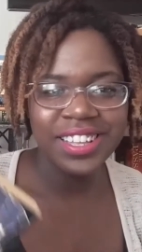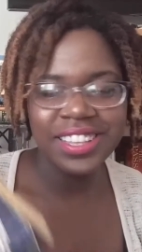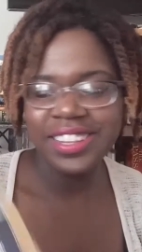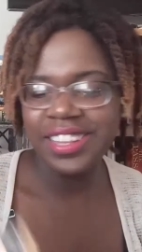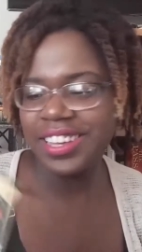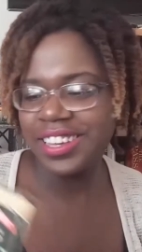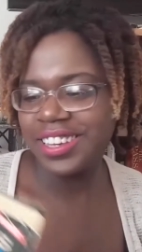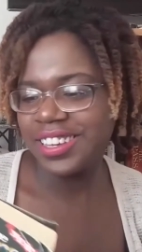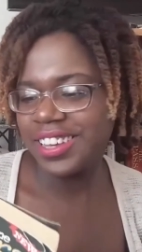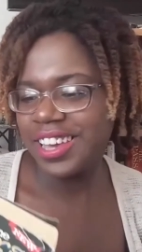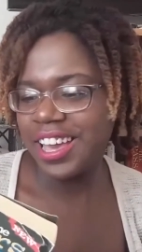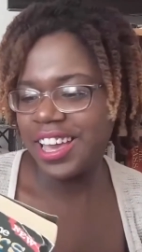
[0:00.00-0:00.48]

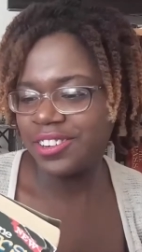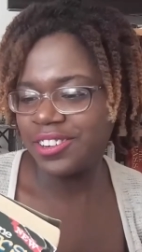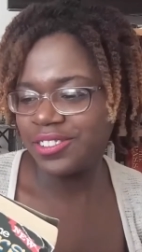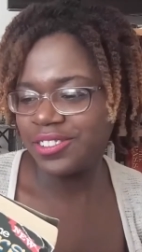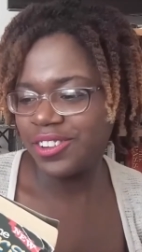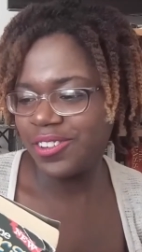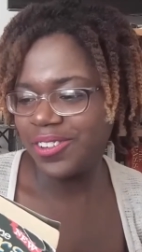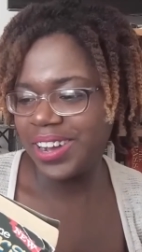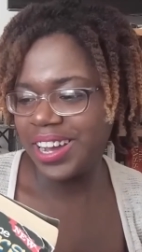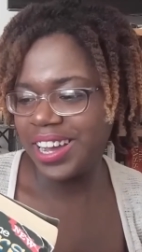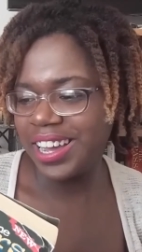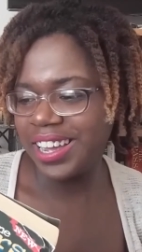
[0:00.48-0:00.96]
Like, I
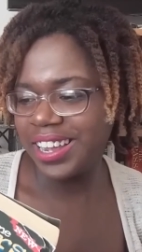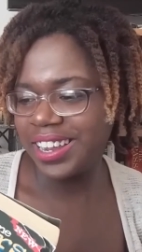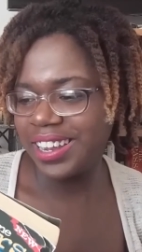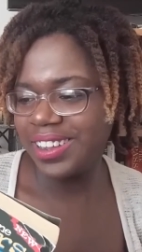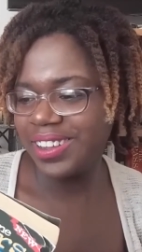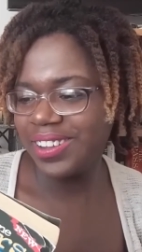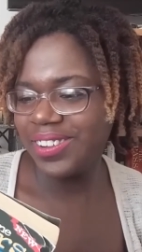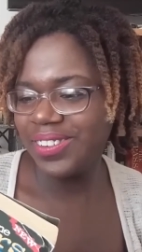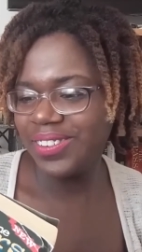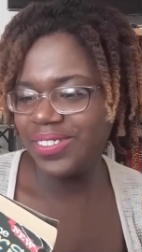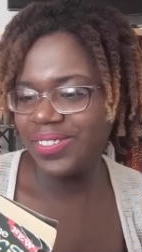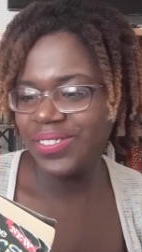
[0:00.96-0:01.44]
don't know why.
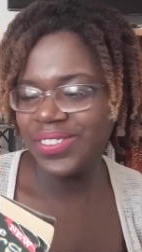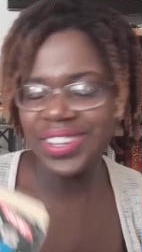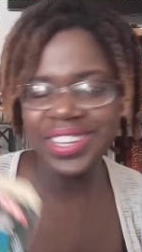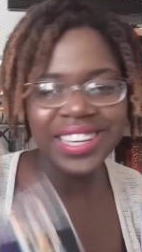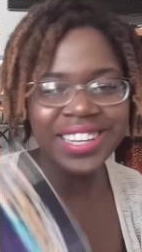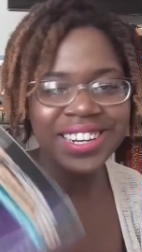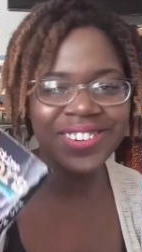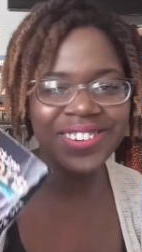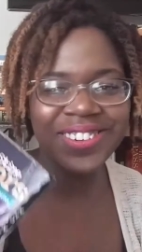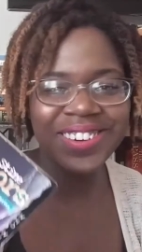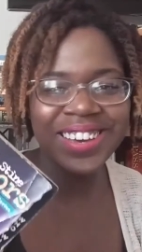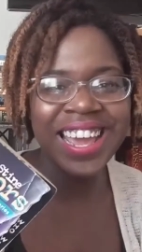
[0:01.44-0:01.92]
But
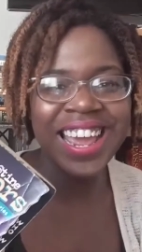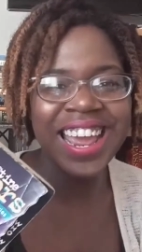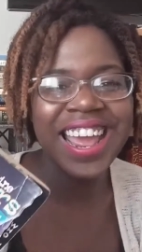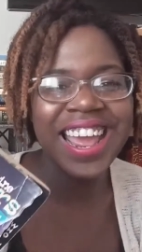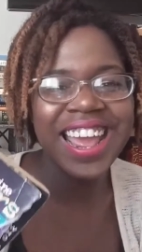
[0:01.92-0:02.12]
anyways,